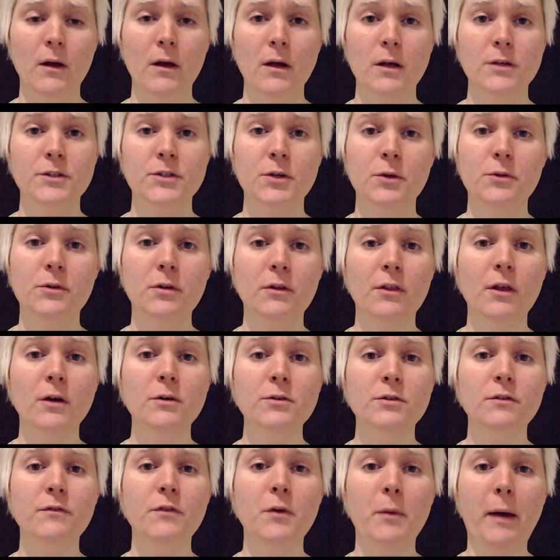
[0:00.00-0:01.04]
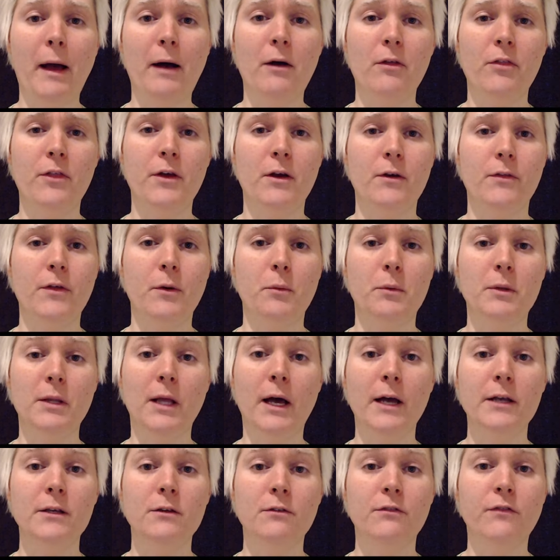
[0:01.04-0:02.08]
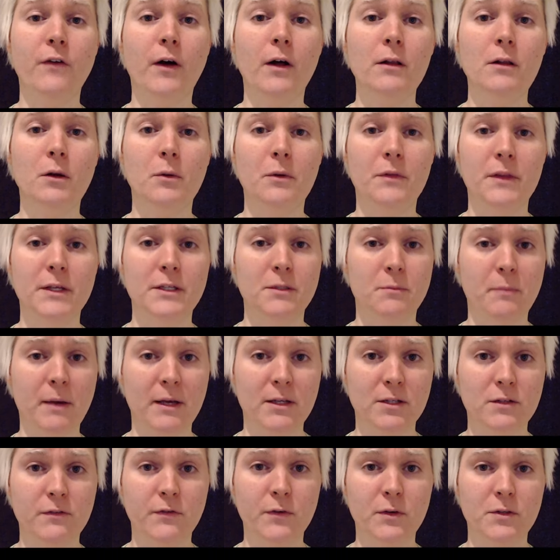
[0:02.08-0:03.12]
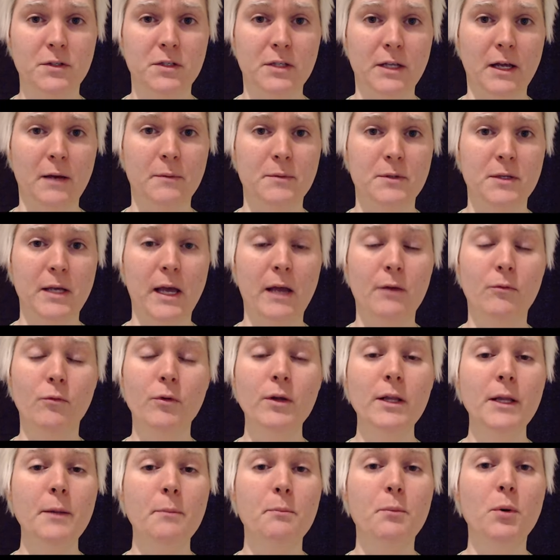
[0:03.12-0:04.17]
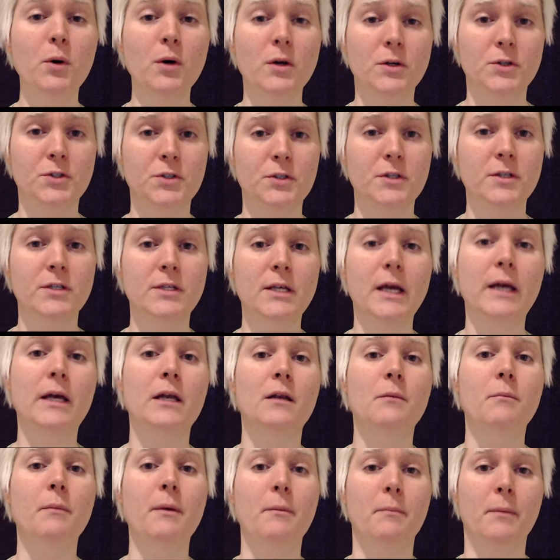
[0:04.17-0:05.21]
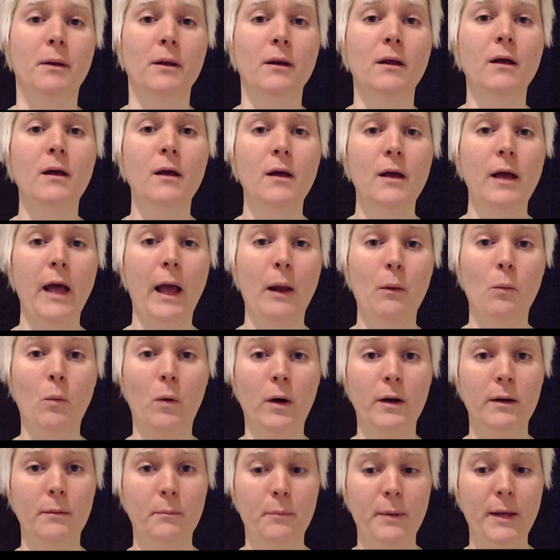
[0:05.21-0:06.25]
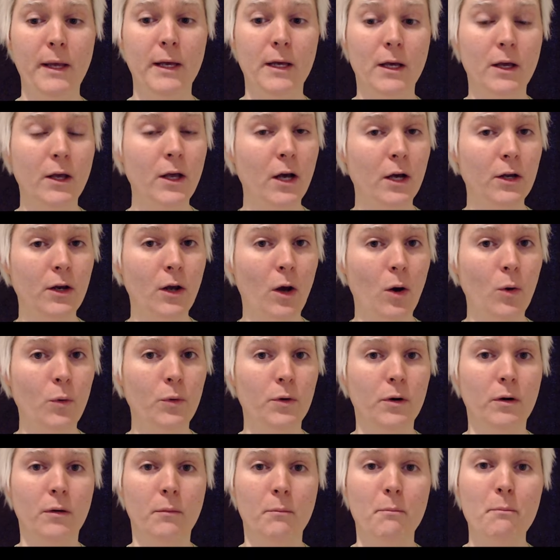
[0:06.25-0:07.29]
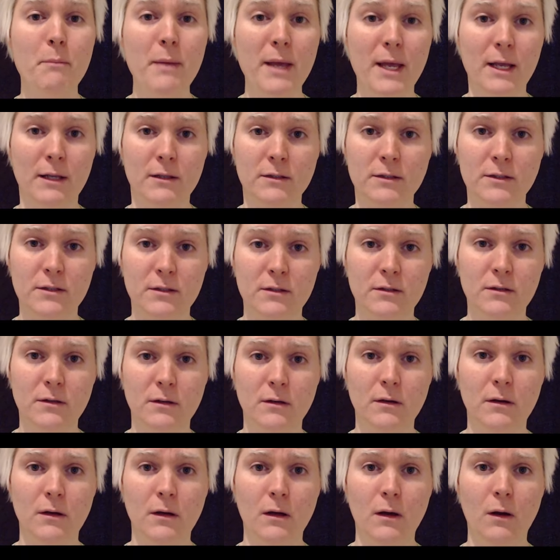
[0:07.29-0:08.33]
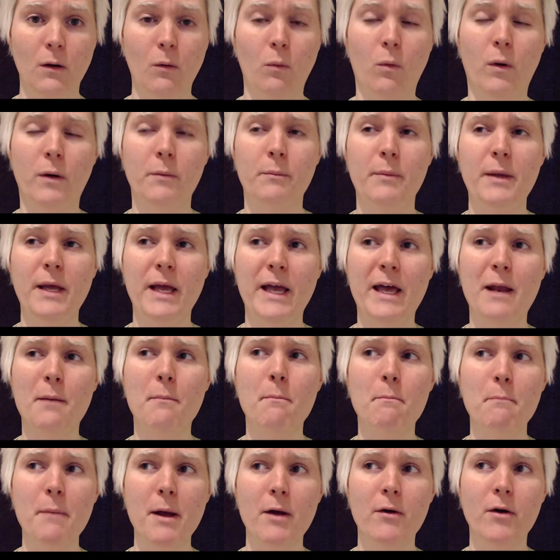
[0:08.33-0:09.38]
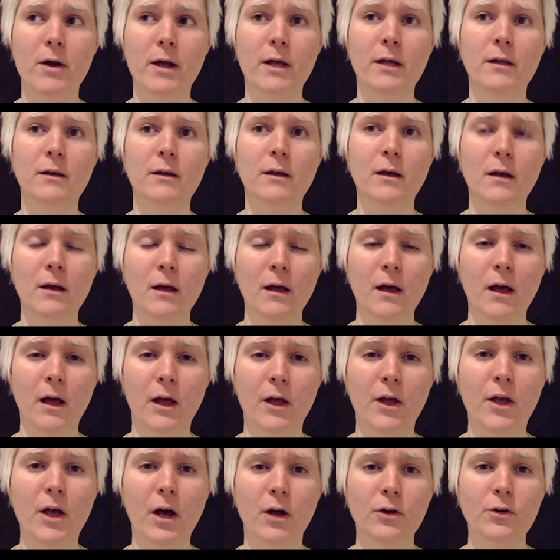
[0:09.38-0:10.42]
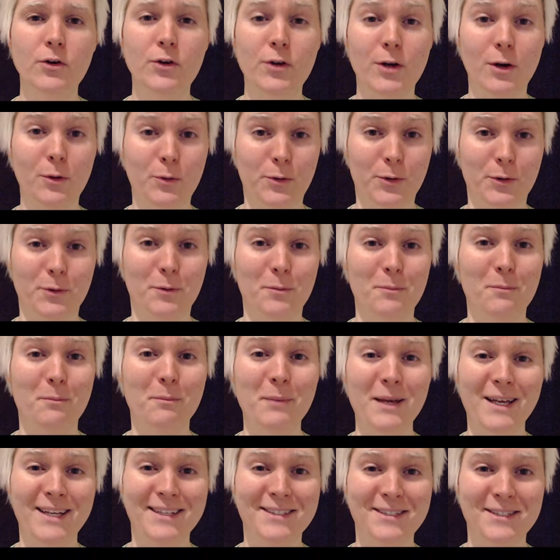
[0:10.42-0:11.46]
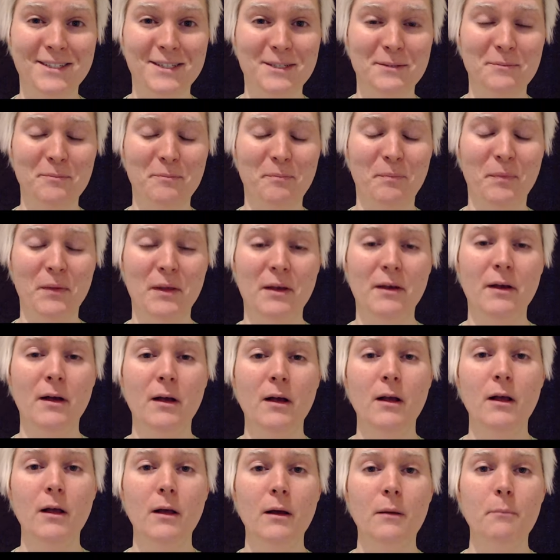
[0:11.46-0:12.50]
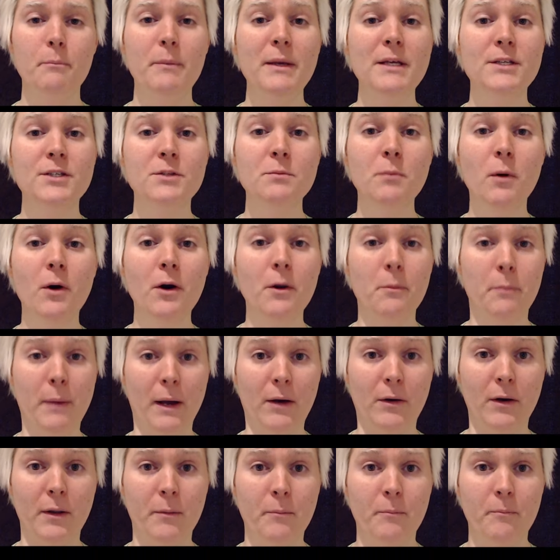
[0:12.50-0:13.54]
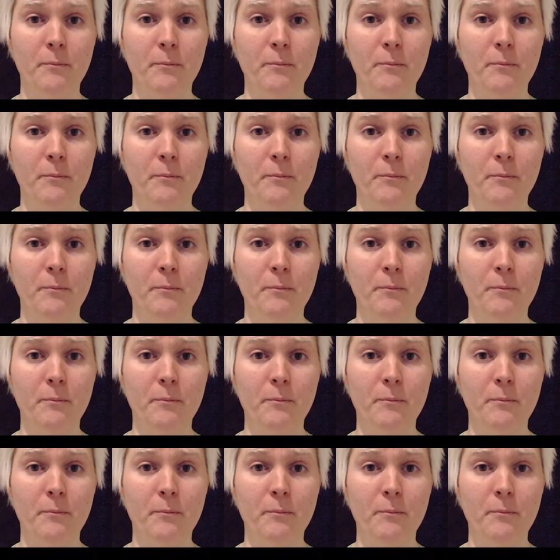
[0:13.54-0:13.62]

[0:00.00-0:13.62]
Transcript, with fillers: So, to those of you out there that would like to follow in this man's footsteps and really push the Second Amendment and what being a gun owner means, what being an American gun toter means, be smart about it.